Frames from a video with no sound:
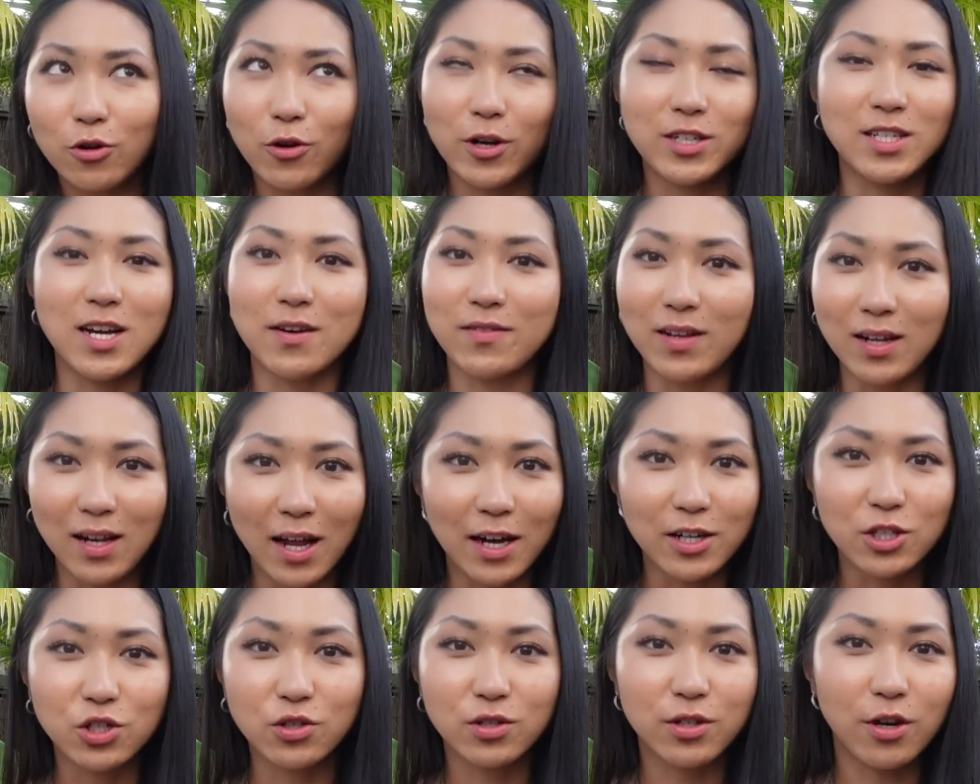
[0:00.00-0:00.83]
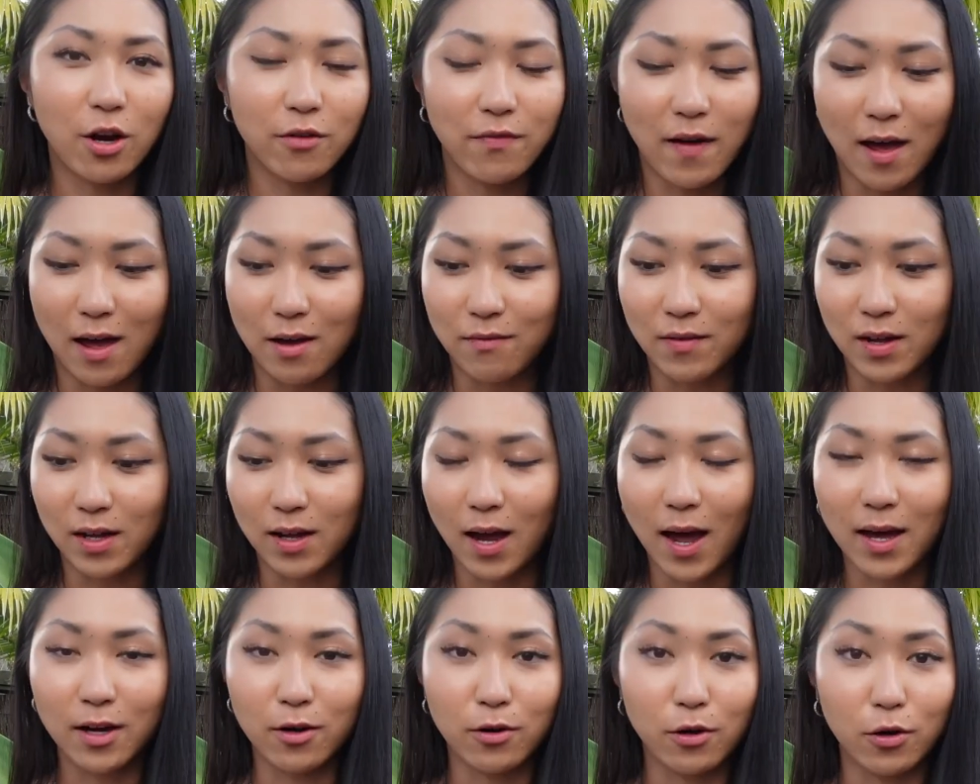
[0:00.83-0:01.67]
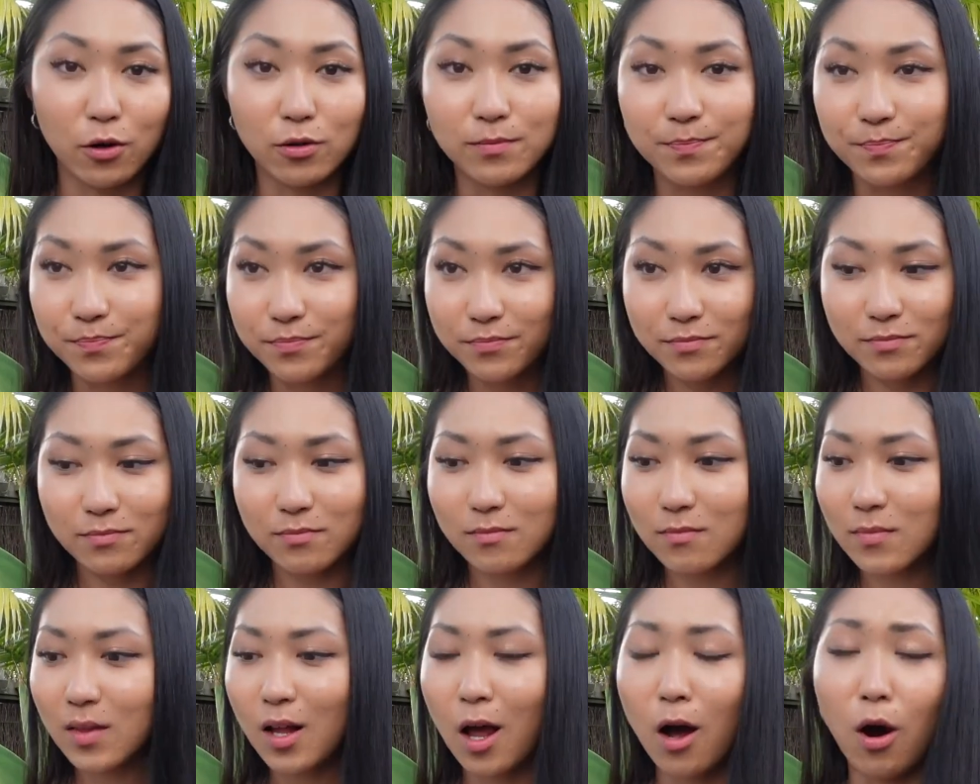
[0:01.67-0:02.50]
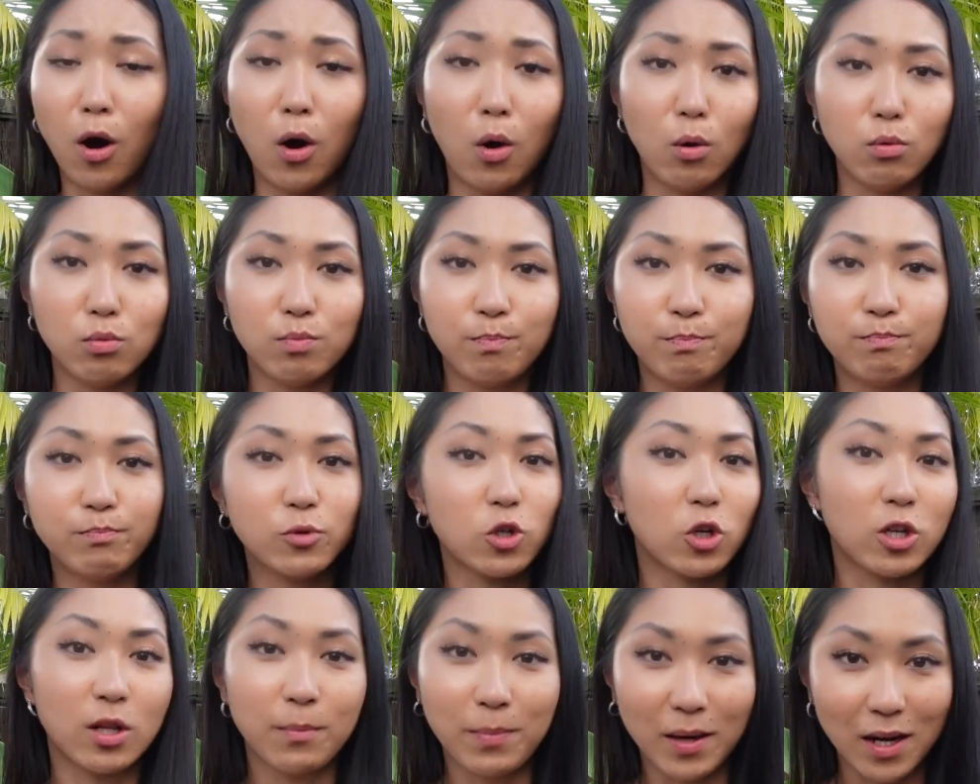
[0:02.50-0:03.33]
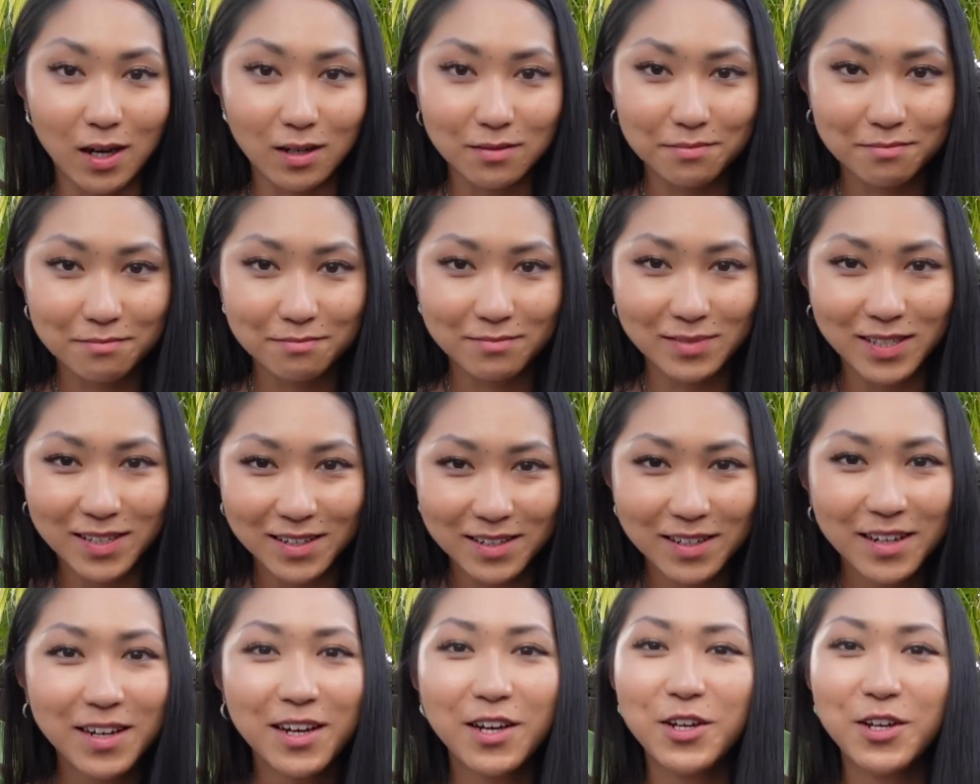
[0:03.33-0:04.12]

you are not going to have the luxury of having, I don't know, a whole chocolate bar.